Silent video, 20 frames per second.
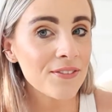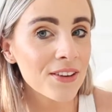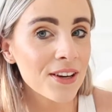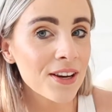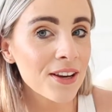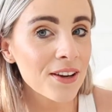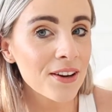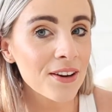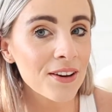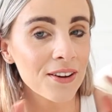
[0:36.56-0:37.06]

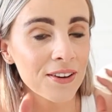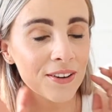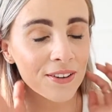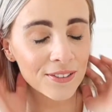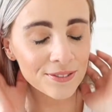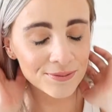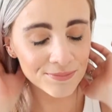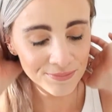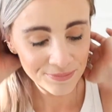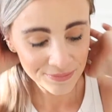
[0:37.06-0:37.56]
video.
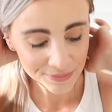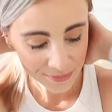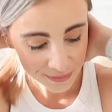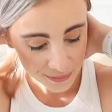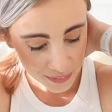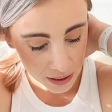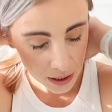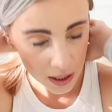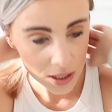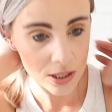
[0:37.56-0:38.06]

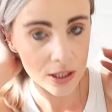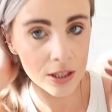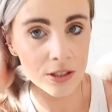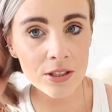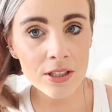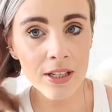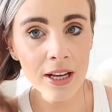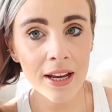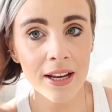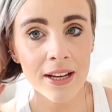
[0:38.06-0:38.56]
So
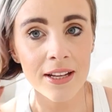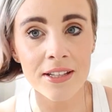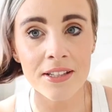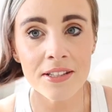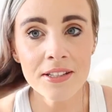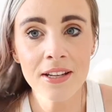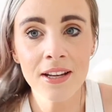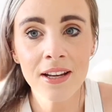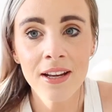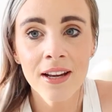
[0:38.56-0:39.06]
today
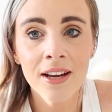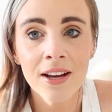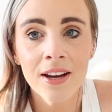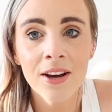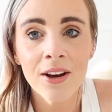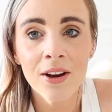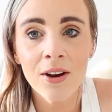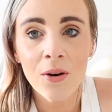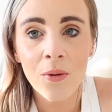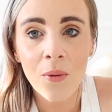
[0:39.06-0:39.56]
is
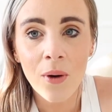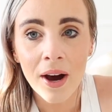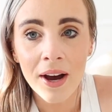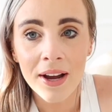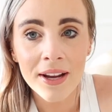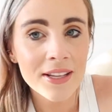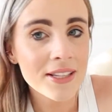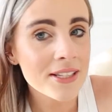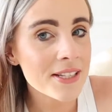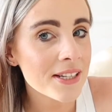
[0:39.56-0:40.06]

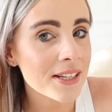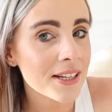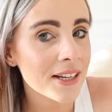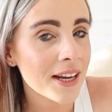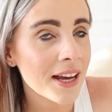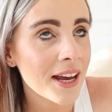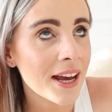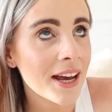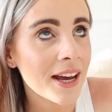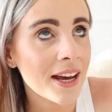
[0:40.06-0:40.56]
quite
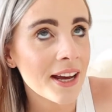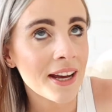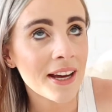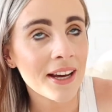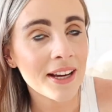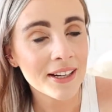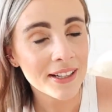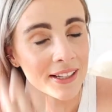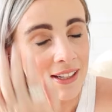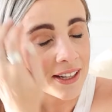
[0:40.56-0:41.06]

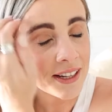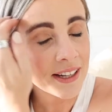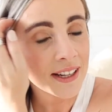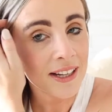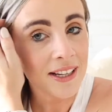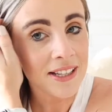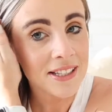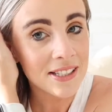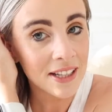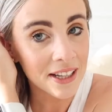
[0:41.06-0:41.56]
an
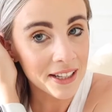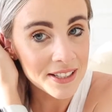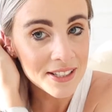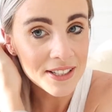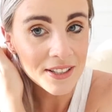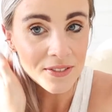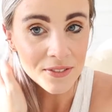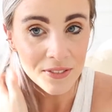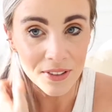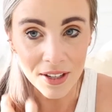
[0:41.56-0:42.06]

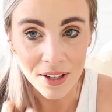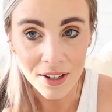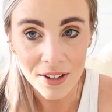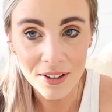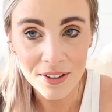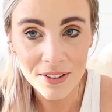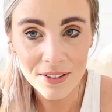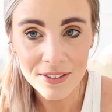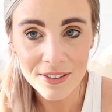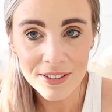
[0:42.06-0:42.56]
exciting
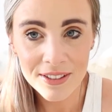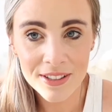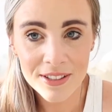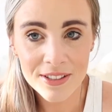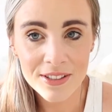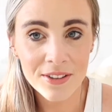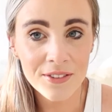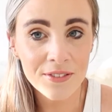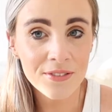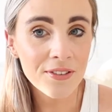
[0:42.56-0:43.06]
video.
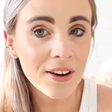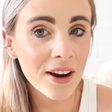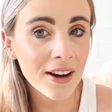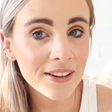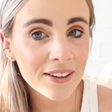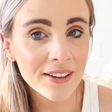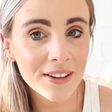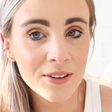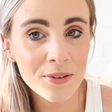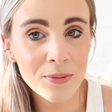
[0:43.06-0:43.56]
So
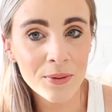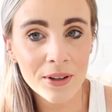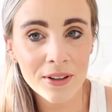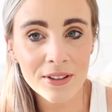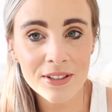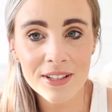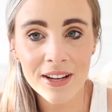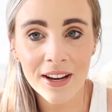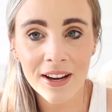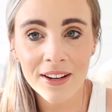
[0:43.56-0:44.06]
finally we
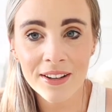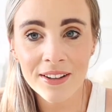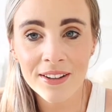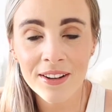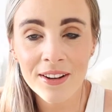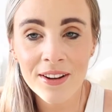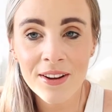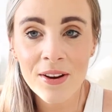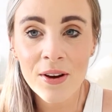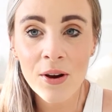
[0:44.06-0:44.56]
are done
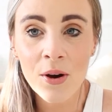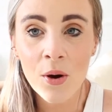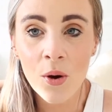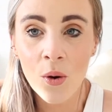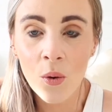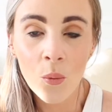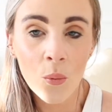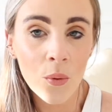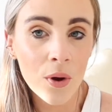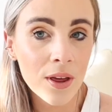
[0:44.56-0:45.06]

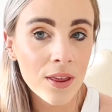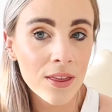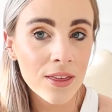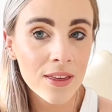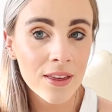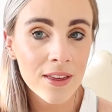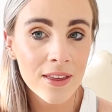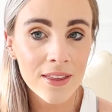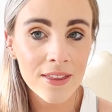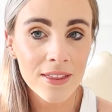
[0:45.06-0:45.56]
with
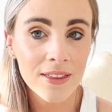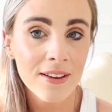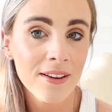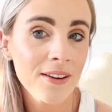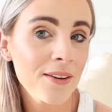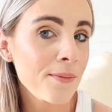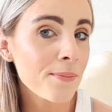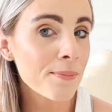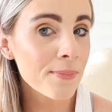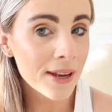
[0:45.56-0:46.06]

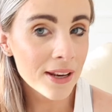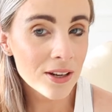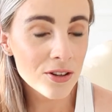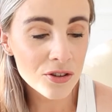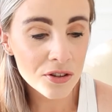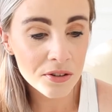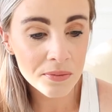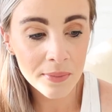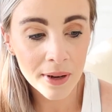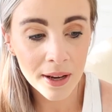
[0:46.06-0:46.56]
the
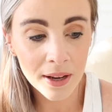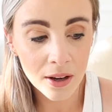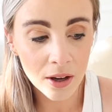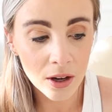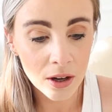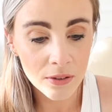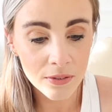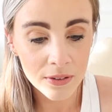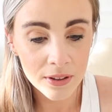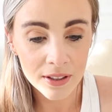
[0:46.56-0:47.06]
bedroom
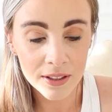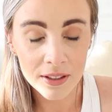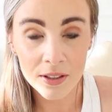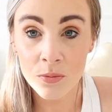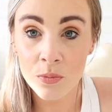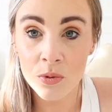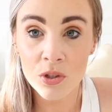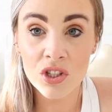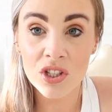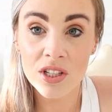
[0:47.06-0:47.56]
makeover. It
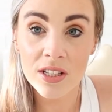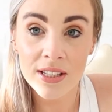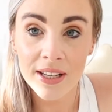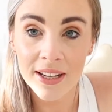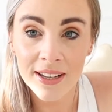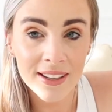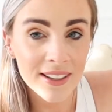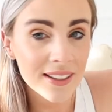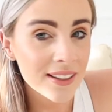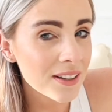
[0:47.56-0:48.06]
was just
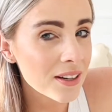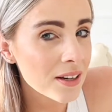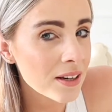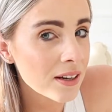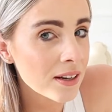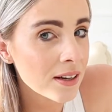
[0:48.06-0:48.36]
like a